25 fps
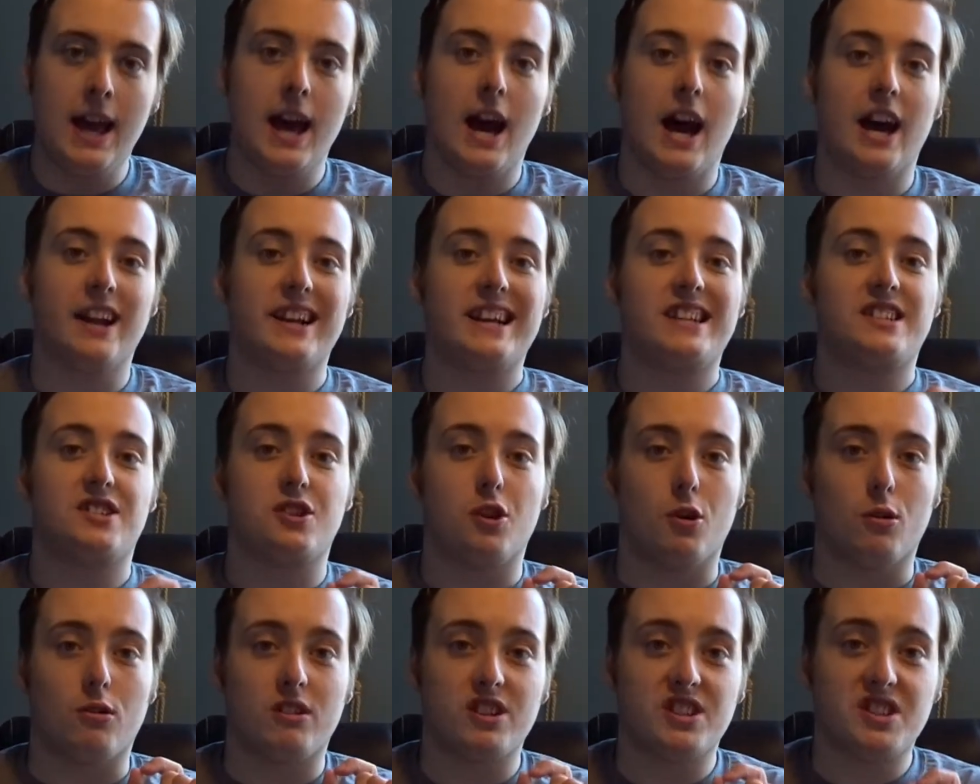and it
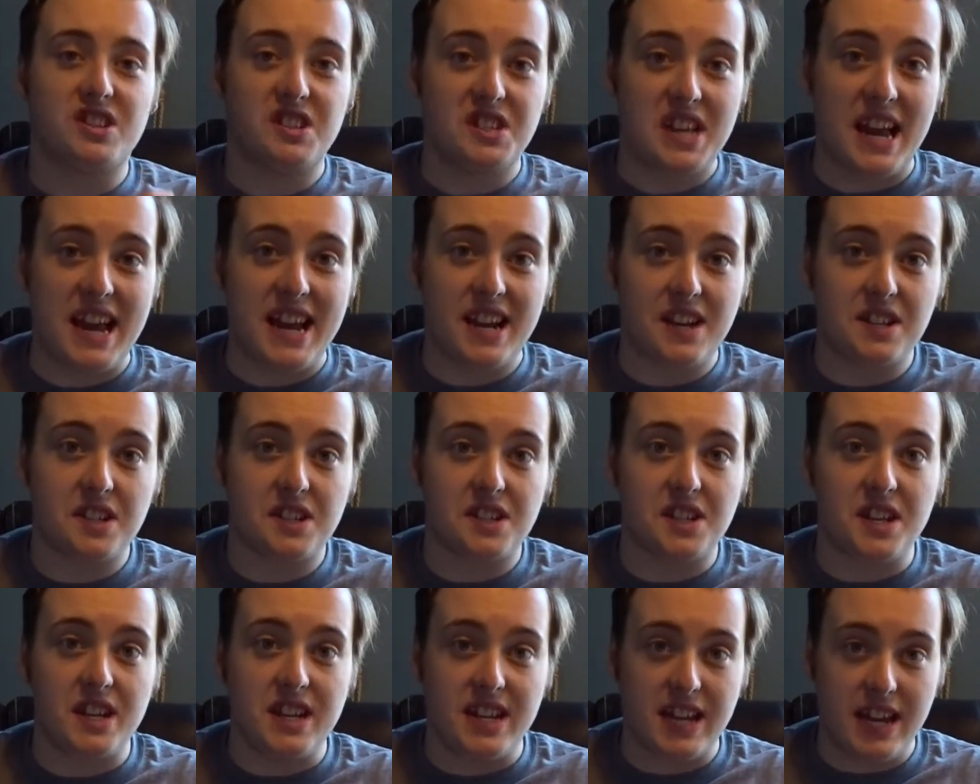took
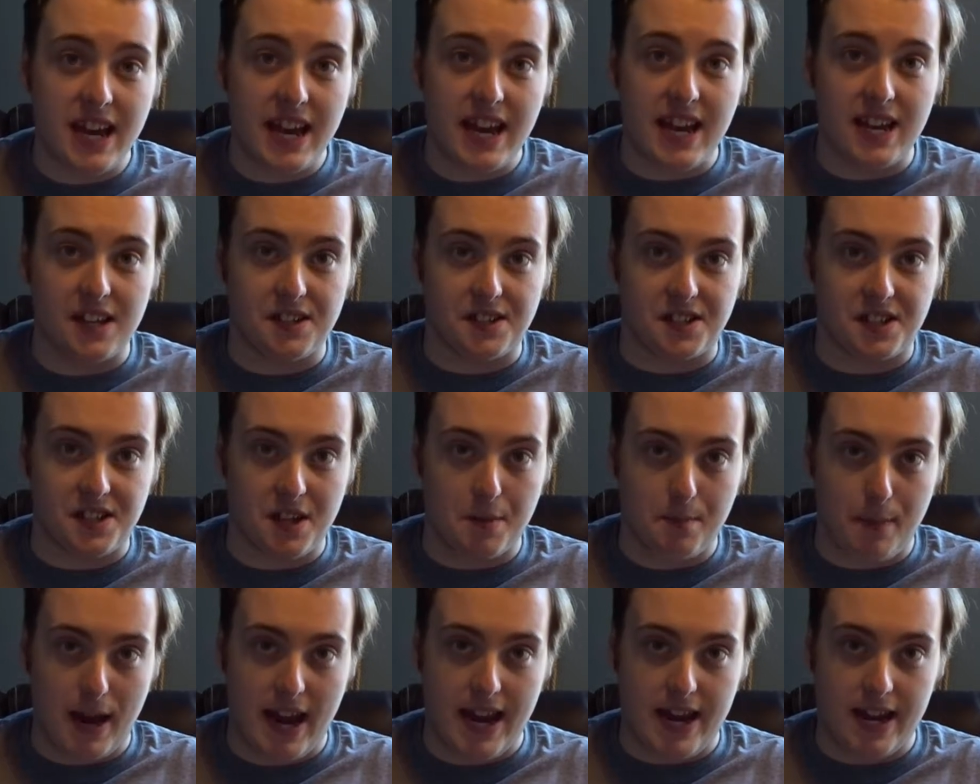6 years to
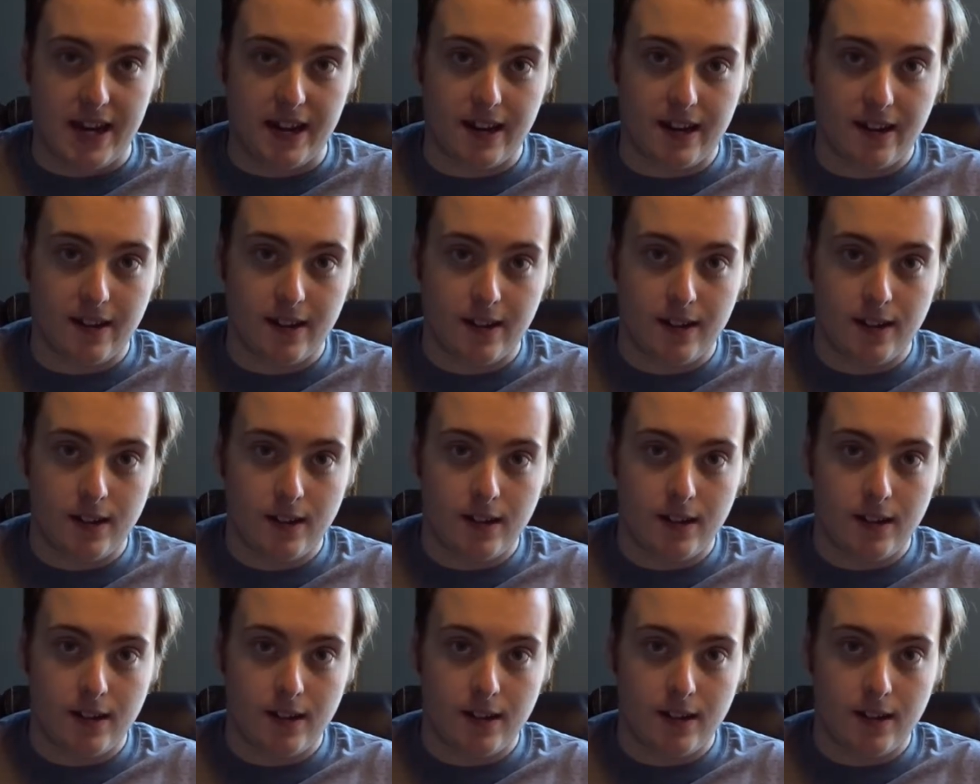make.